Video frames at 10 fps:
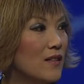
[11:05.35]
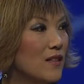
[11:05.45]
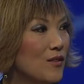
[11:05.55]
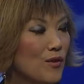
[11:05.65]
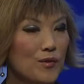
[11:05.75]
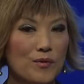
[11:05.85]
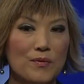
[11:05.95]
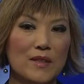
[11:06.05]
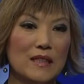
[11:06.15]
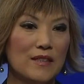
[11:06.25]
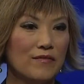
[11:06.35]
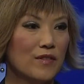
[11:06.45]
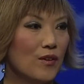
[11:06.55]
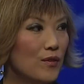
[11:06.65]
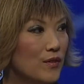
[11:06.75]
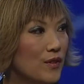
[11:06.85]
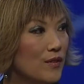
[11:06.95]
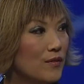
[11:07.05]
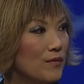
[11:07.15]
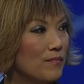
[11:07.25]
It's also really difficult
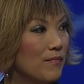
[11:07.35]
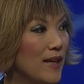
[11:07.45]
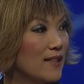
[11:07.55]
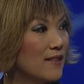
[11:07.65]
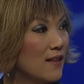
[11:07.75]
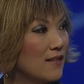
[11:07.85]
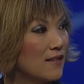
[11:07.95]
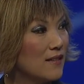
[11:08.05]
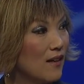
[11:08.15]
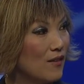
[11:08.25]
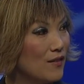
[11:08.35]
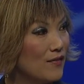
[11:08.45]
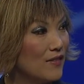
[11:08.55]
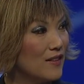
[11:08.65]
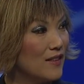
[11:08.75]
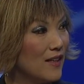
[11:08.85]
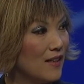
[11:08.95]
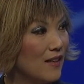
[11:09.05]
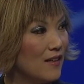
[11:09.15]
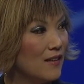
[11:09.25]
to make sense out of the
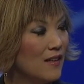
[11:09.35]
data.